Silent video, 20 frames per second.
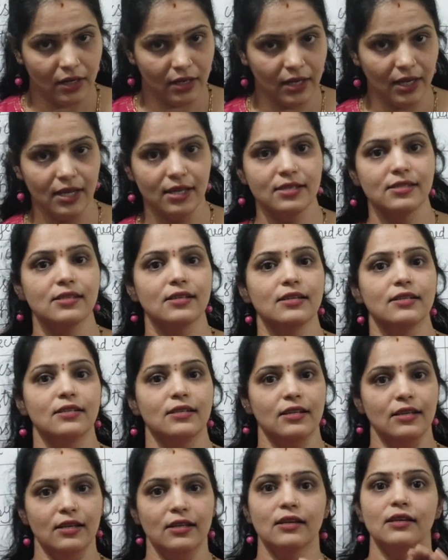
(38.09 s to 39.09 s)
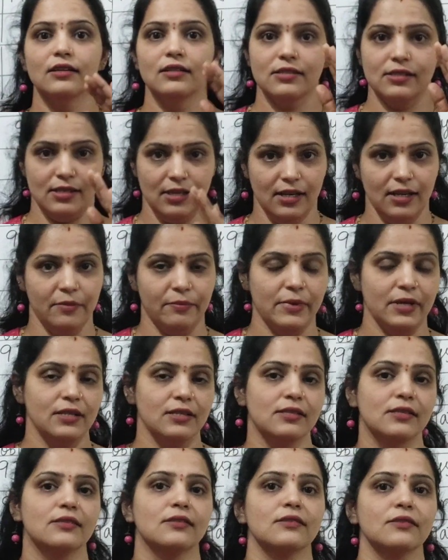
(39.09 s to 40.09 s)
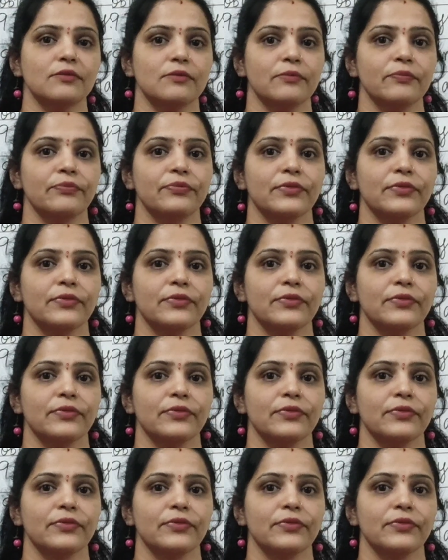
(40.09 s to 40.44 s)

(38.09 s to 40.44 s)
KCET syllabus,